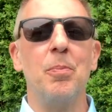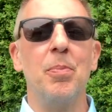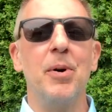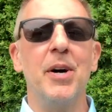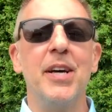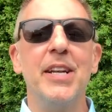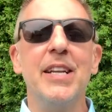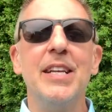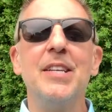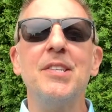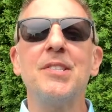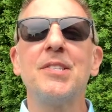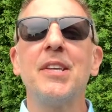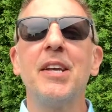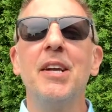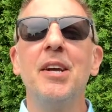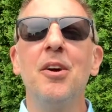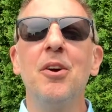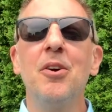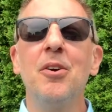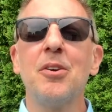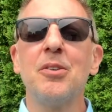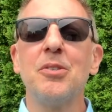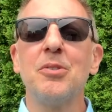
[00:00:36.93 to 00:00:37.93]
but is
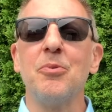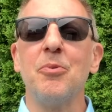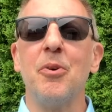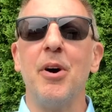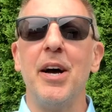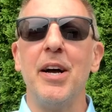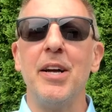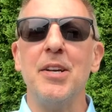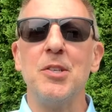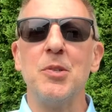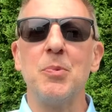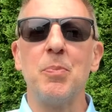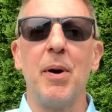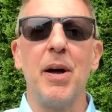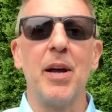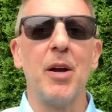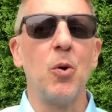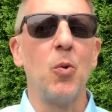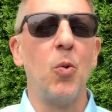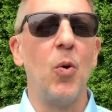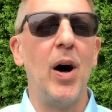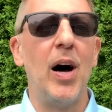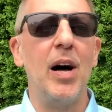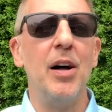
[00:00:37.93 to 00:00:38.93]
characterized by
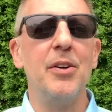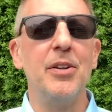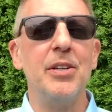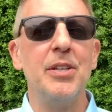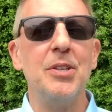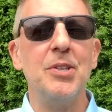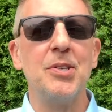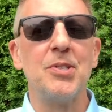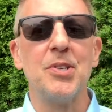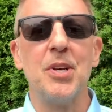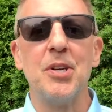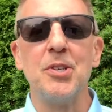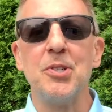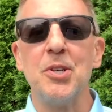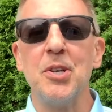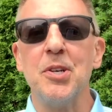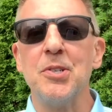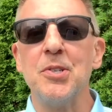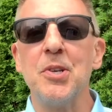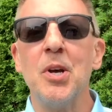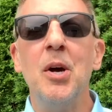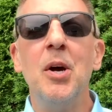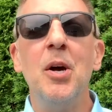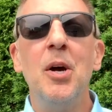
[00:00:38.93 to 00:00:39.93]
qualities such
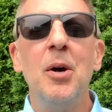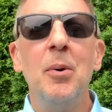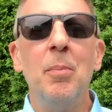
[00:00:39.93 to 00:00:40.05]
as